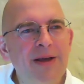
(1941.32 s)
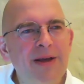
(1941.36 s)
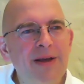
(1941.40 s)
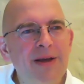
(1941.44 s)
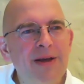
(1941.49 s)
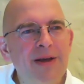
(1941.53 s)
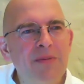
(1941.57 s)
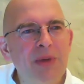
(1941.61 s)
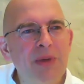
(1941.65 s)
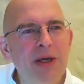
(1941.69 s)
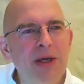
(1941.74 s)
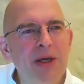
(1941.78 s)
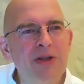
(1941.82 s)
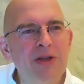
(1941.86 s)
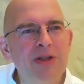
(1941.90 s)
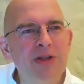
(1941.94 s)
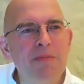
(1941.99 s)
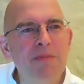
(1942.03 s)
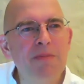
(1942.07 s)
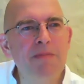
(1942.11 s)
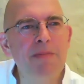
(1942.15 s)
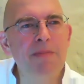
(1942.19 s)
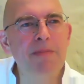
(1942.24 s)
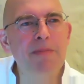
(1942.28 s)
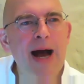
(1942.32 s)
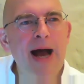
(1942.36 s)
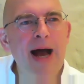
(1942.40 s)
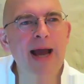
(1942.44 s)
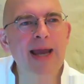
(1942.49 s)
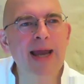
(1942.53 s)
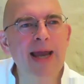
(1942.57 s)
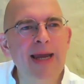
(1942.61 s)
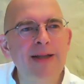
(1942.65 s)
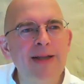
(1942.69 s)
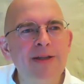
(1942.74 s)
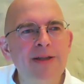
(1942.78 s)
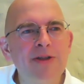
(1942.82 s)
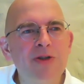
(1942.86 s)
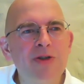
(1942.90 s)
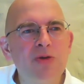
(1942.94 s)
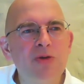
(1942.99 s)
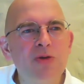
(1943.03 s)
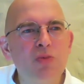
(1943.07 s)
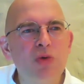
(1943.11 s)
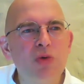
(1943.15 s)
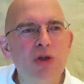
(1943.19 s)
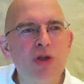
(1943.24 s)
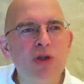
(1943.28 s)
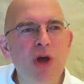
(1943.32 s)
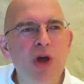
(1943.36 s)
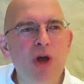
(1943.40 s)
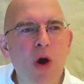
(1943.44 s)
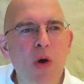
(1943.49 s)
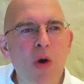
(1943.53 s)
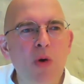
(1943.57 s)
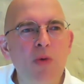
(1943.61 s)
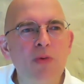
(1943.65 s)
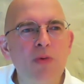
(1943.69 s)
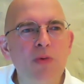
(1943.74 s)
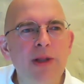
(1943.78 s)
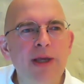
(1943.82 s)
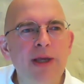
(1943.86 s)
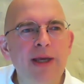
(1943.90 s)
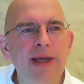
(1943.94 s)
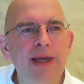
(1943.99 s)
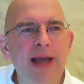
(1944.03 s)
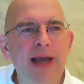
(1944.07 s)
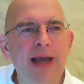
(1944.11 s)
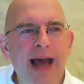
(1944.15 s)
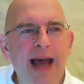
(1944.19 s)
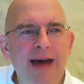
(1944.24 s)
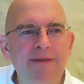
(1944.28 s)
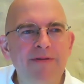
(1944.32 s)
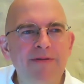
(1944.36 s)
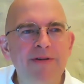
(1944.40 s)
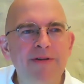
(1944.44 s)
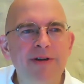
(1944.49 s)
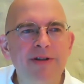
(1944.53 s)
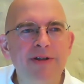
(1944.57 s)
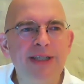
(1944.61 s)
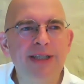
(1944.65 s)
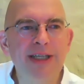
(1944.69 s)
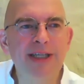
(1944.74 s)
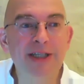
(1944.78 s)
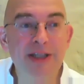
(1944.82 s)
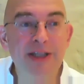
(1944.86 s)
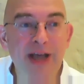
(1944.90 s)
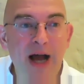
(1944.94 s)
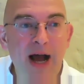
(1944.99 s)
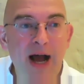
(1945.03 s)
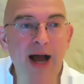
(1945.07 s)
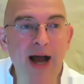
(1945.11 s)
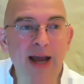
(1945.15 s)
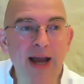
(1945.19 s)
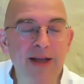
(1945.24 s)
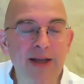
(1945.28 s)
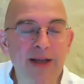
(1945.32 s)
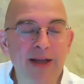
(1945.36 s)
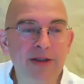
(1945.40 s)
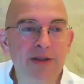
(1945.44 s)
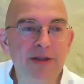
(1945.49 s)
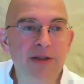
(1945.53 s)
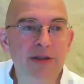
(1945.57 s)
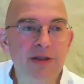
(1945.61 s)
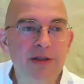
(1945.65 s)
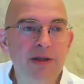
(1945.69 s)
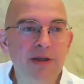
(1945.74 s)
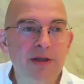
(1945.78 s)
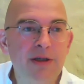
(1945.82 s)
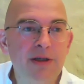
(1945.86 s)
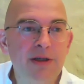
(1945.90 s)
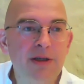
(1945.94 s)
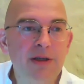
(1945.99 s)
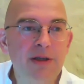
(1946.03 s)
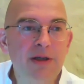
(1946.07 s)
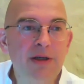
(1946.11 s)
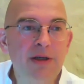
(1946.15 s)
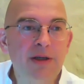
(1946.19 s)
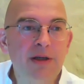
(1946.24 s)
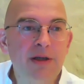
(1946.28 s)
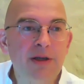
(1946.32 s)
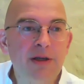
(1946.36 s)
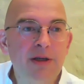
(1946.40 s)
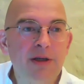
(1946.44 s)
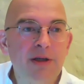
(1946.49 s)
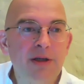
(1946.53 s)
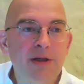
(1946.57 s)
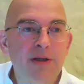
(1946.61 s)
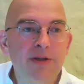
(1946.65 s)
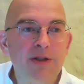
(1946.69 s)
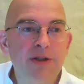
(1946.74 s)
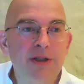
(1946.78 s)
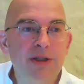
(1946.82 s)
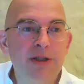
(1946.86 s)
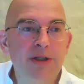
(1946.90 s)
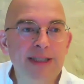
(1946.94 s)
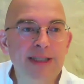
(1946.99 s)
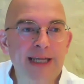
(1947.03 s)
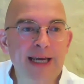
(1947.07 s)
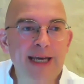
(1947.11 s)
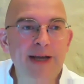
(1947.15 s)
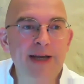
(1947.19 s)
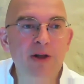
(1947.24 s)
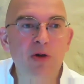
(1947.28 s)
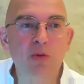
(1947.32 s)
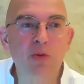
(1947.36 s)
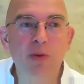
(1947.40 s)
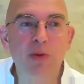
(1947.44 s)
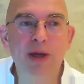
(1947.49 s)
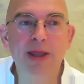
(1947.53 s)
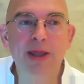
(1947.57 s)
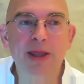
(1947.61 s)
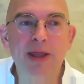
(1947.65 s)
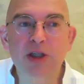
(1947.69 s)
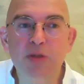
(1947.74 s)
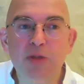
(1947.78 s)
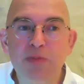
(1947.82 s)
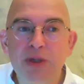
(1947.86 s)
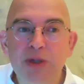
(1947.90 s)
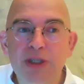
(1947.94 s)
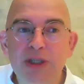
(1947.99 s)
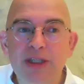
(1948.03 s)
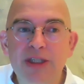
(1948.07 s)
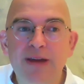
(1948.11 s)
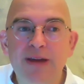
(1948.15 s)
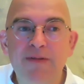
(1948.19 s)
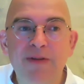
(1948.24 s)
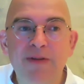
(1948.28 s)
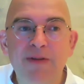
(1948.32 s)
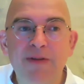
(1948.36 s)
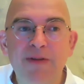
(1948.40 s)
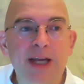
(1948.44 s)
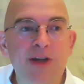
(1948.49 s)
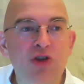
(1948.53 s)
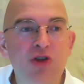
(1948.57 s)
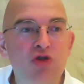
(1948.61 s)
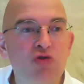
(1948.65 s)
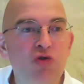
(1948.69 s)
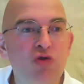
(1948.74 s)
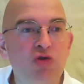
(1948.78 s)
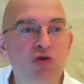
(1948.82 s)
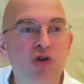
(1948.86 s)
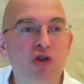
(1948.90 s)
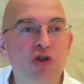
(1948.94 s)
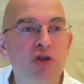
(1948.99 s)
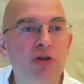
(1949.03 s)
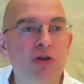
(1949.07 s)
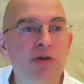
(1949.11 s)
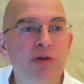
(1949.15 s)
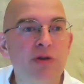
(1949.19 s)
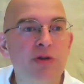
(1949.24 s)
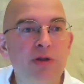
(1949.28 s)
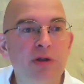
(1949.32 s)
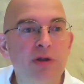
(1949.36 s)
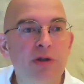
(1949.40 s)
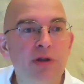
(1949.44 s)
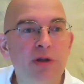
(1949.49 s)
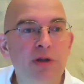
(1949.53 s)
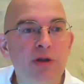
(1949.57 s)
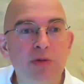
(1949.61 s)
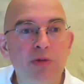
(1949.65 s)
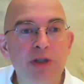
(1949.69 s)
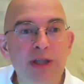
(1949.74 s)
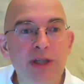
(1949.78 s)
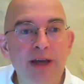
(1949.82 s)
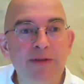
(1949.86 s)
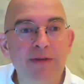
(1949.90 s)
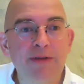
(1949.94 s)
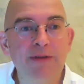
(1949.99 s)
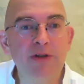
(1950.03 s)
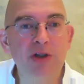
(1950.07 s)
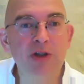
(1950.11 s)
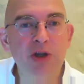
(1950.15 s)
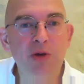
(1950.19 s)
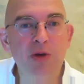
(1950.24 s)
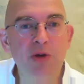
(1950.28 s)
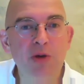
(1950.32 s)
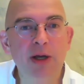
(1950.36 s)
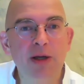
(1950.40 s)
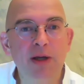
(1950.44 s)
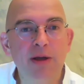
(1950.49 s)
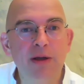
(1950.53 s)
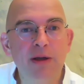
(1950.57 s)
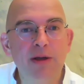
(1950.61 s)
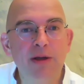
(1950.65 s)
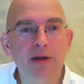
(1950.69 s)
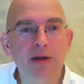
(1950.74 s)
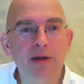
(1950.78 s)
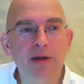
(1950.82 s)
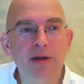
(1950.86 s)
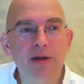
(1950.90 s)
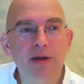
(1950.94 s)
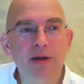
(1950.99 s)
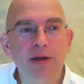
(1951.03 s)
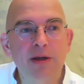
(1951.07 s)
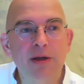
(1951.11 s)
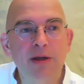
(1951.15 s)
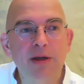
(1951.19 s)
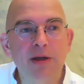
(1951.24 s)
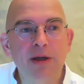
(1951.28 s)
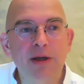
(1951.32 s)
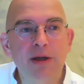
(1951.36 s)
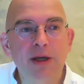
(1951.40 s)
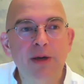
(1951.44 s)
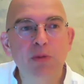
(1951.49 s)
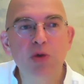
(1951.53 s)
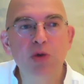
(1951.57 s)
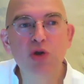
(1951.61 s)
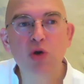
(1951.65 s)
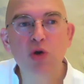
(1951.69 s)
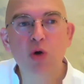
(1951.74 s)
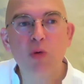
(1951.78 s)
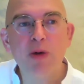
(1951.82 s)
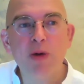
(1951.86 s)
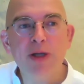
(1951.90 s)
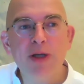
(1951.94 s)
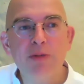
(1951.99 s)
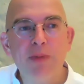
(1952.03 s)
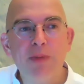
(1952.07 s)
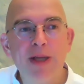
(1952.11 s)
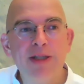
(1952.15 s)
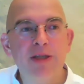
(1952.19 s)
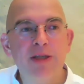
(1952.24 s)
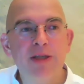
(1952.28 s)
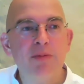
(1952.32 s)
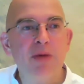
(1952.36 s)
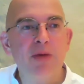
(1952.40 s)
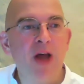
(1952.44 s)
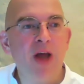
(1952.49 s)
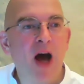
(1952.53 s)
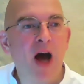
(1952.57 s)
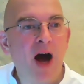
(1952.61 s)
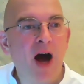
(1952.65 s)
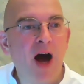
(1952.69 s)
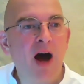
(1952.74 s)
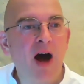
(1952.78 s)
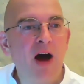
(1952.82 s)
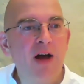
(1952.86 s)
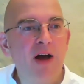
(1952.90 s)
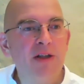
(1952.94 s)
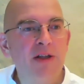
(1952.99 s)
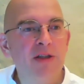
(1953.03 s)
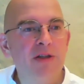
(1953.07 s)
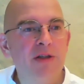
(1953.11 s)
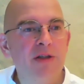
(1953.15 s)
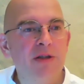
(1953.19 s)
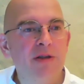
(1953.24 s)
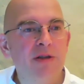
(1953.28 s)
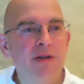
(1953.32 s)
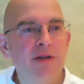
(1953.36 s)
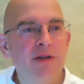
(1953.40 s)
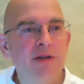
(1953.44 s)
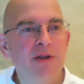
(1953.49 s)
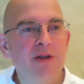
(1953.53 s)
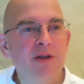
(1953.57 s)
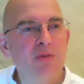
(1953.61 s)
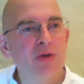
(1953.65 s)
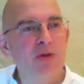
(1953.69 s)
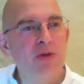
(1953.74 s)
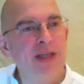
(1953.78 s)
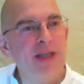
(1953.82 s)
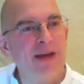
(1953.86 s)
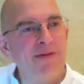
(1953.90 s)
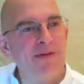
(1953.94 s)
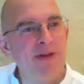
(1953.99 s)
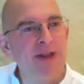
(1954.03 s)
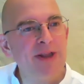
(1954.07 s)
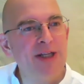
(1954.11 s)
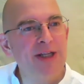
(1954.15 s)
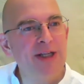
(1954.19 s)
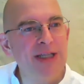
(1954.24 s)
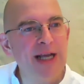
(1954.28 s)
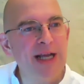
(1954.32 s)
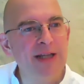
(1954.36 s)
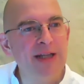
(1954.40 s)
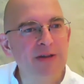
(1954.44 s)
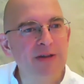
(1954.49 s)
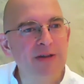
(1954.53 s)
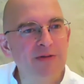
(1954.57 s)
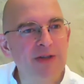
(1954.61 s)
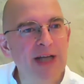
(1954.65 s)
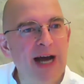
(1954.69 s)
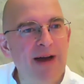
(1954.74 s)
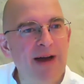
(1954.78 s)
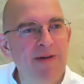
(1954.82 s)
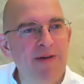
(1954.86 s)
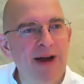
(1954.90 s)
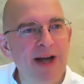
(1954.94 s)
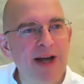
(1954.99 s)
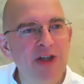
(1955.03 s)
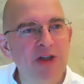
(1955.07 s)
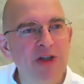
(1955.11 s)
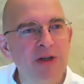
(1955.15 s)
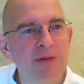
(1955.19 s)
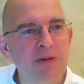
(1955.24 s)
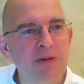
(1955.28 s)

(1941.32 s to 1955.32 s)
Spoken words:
Because the mind was only ever designed to deal with specific instructions that was given to it. It was always meant to be the heart that was giving the sense of direction.